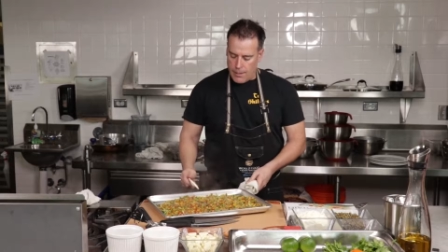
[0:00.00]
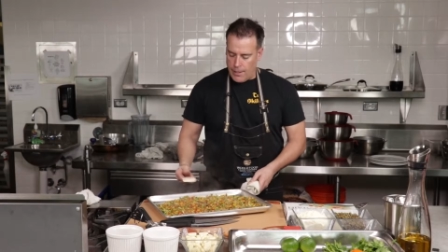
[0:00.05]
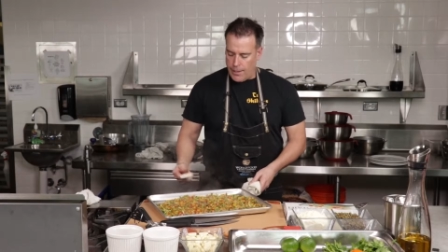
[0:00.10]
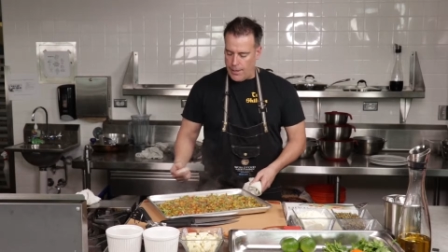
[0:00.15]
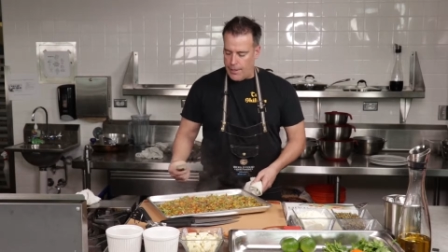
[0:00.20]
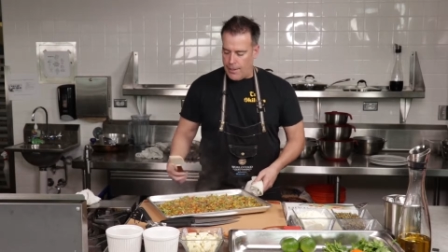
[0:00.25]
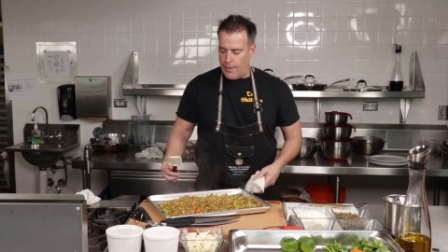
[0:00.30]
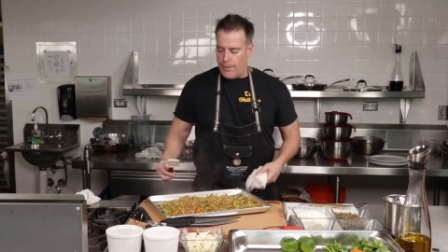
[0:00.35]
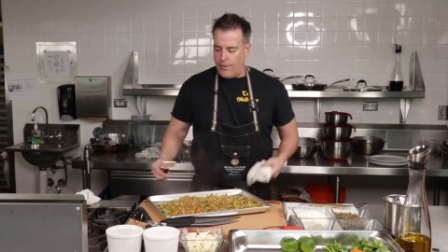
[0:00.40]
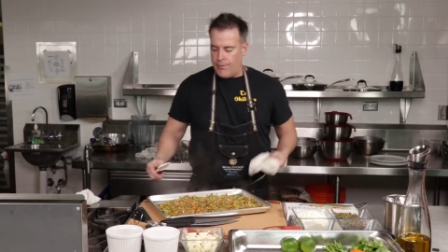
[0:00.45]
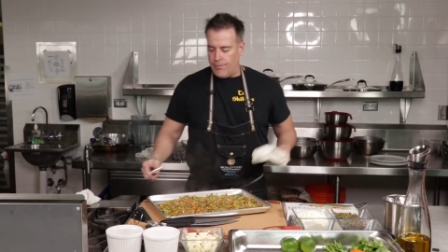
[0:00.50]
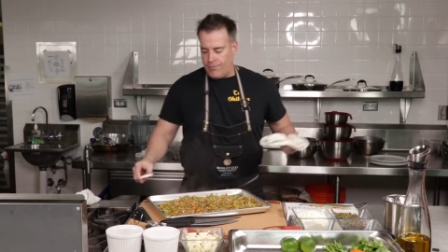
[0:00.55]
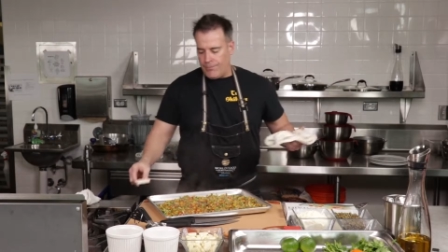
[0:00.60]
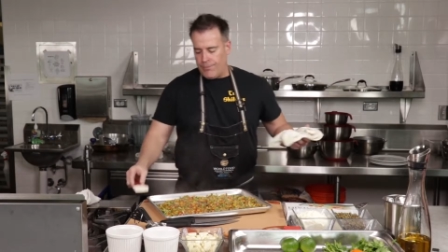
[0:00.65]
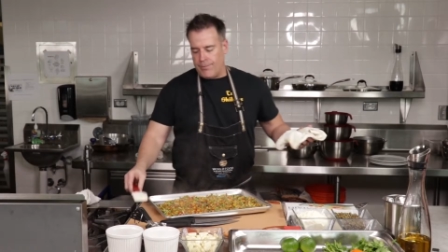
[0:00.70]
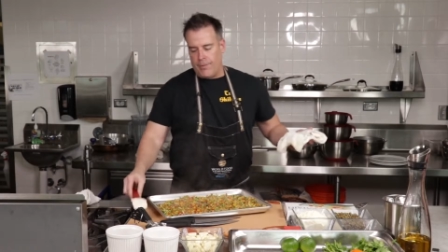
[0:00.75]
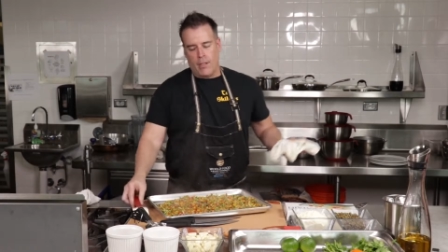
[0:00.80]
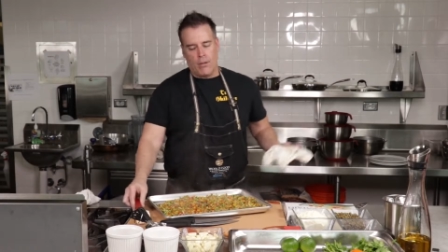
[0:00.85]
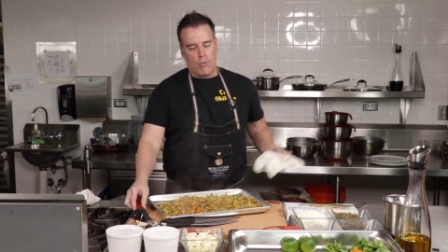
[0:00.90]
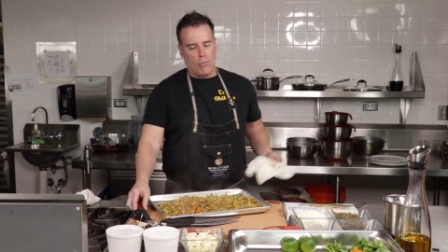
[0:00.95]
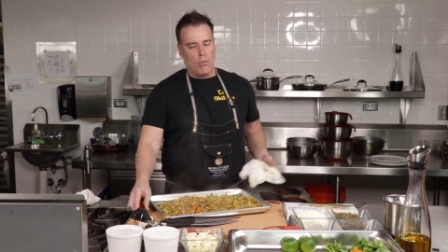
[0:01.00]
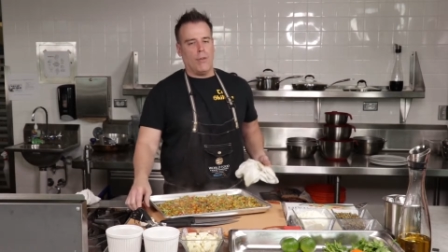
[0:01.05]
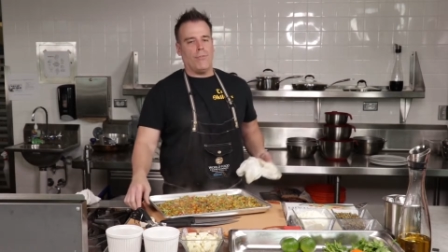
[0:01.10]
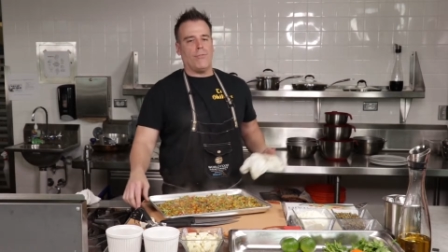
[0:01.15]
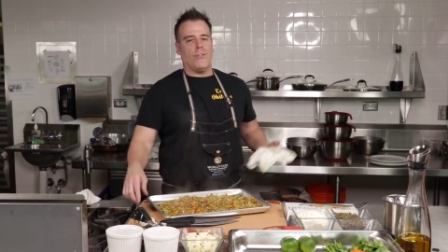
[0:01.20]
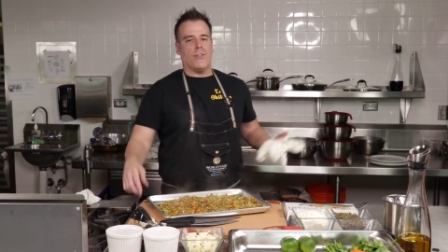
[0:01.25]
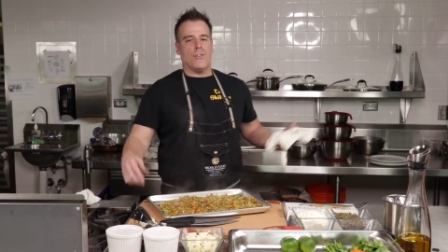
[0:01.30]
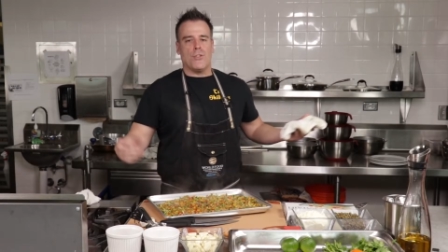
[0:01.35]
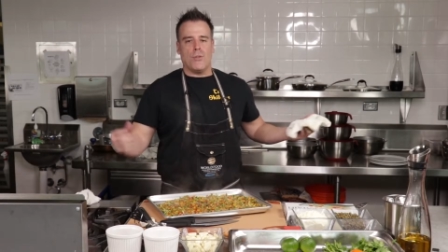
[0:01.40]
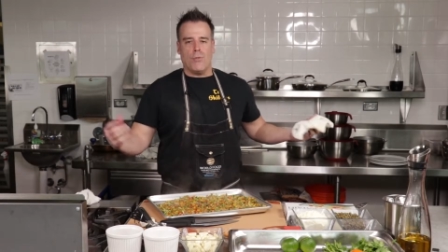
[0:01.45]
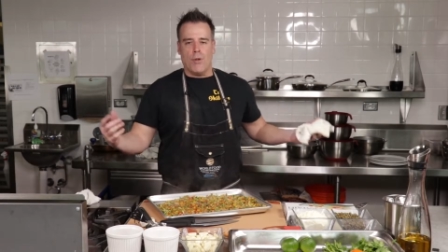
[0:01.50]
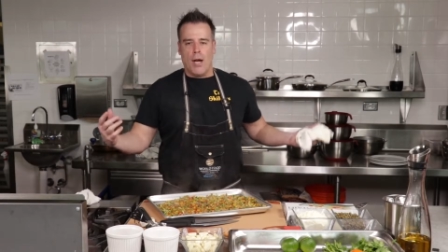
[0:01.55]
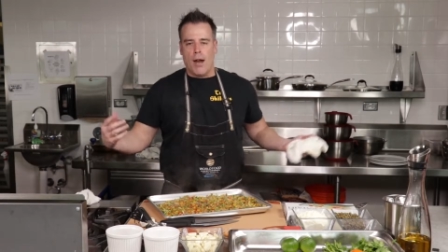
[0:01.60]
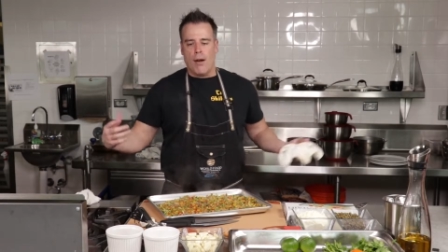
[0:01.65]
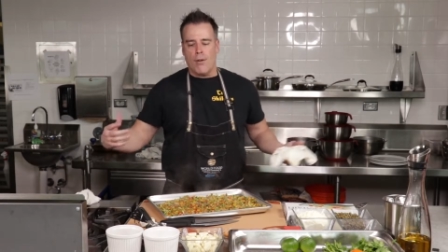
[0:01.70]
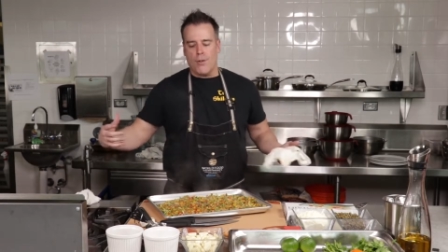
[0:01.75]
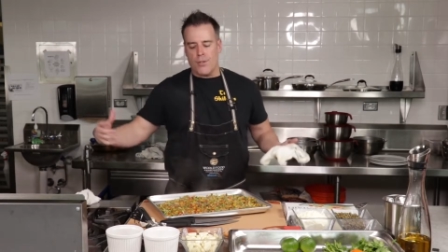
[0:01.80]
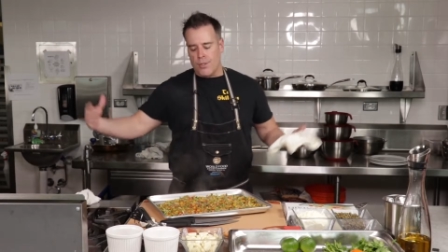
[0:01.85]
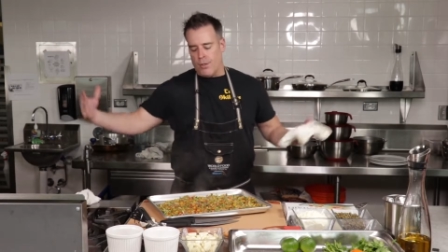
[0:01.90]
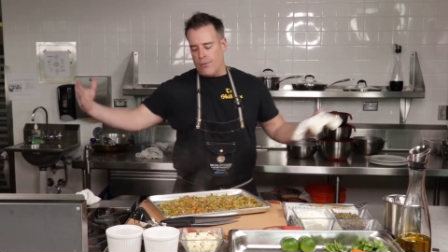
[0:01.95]
in roughly 2
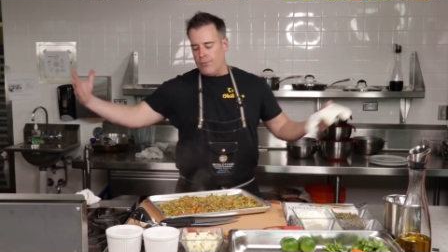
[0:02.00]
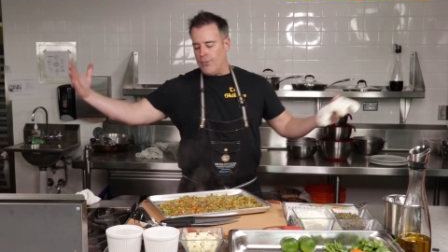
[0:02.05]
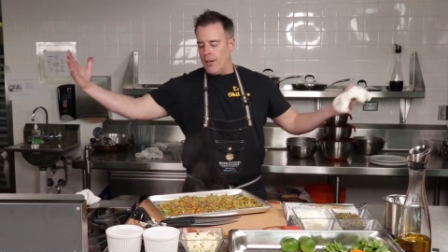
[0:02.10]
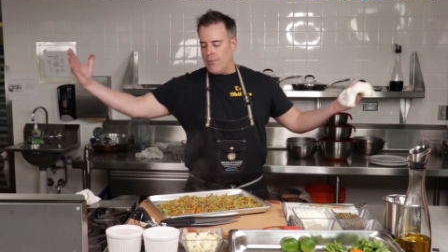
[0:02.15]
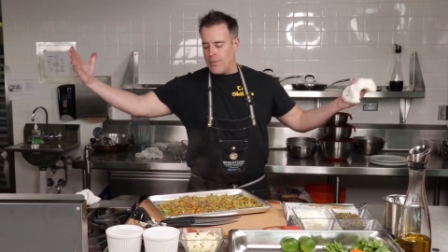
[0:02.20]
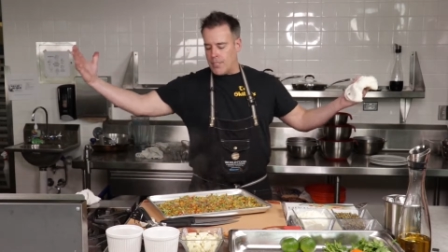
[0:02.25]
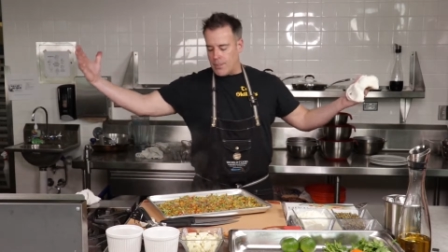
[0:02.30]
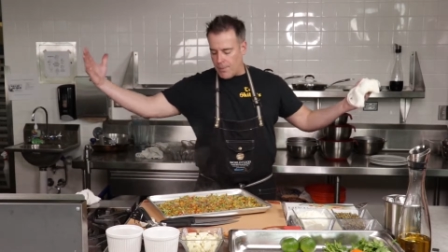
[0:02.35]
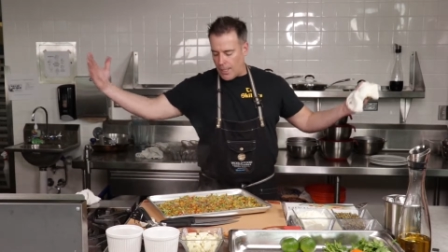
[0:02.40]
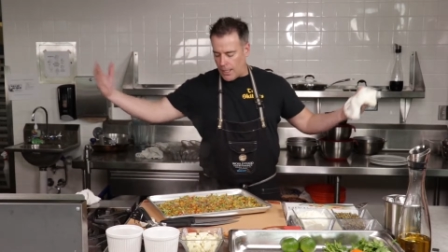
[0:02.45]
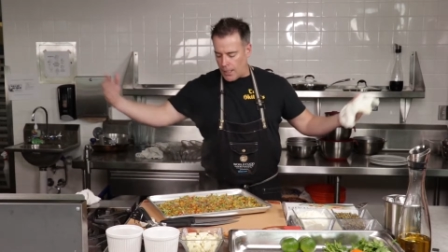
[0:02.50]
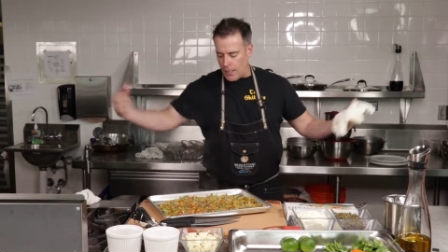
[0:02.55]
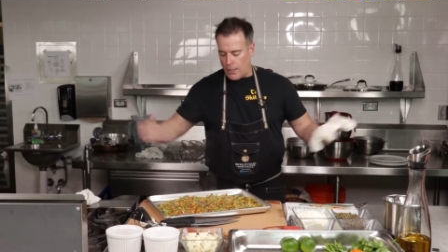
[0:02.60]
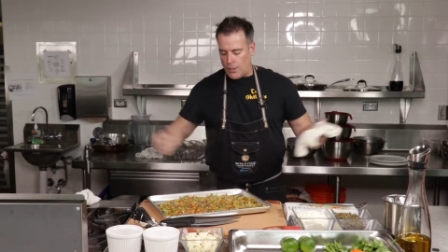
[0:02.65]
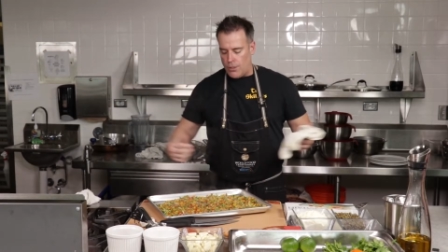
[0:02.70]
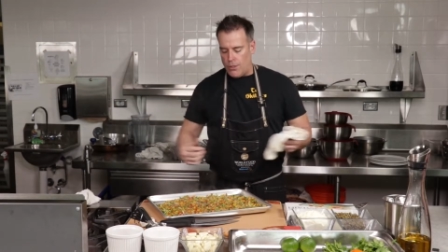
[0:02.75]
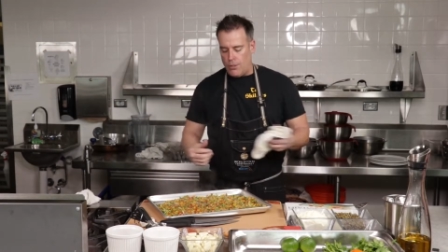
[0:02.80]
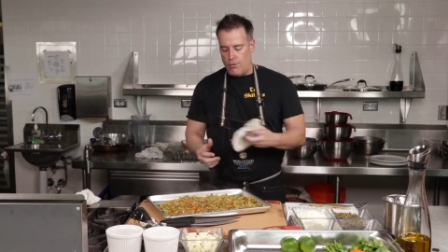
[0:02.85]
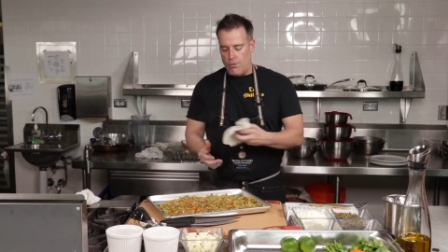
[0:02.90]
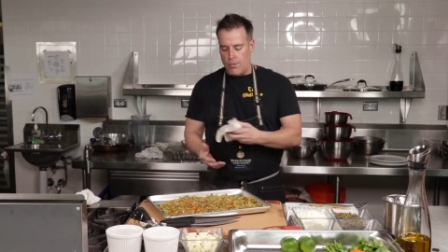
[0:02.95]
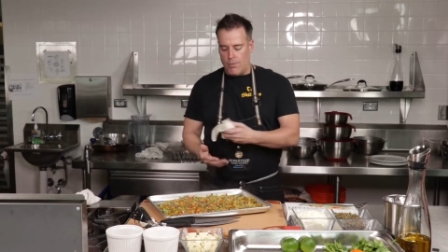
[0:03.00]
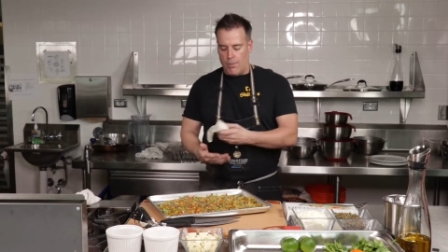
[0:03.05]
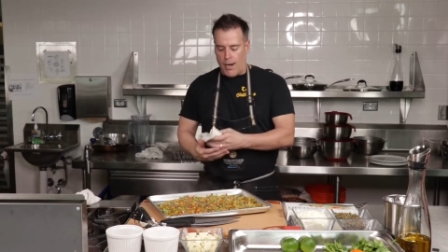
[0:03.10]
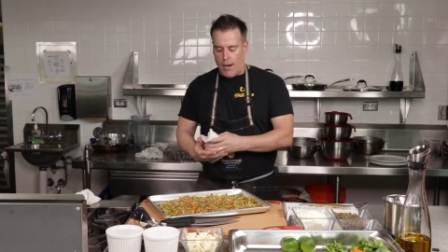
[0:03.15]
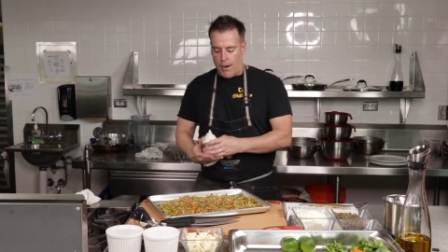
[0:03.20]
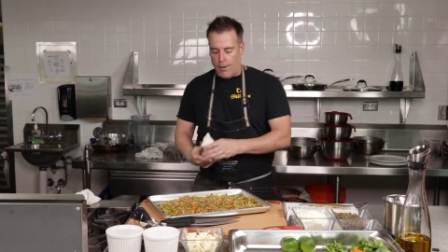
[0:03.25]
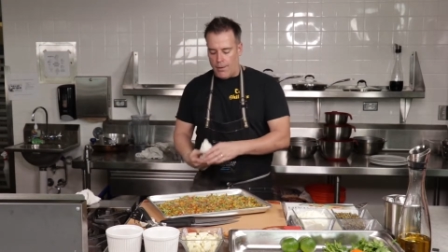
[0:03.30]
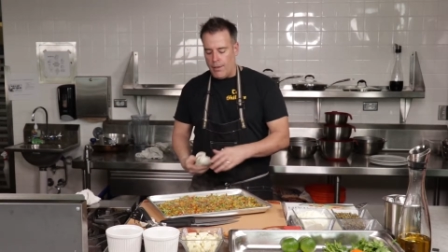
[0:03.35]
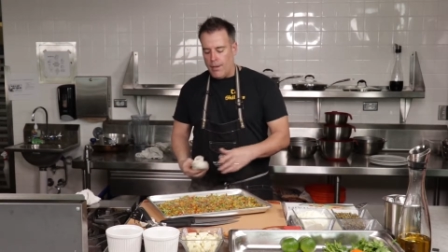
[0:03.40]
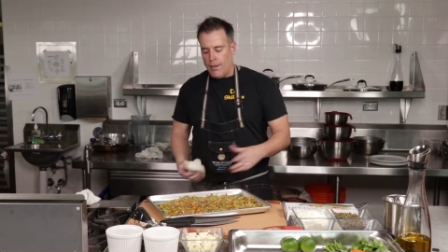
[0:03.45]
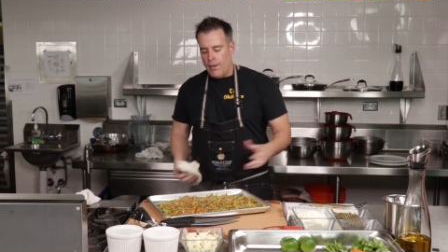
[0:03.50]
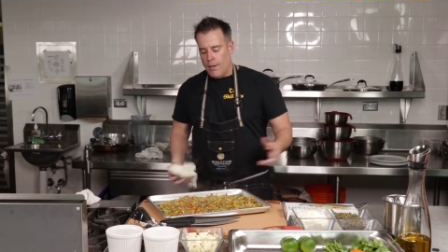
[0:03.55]
hours. So if I'm making a huge amount,